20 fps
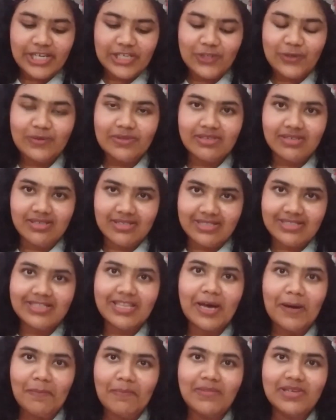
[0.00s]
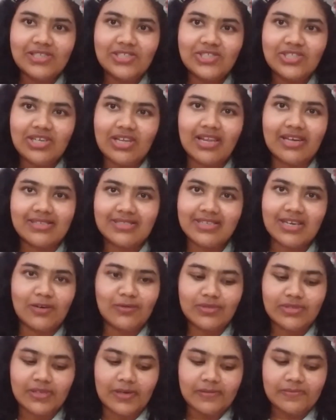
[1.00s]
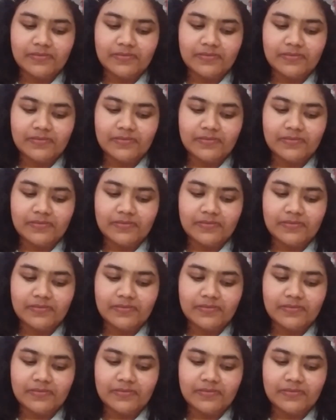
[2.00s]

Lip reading: to establish lex causa.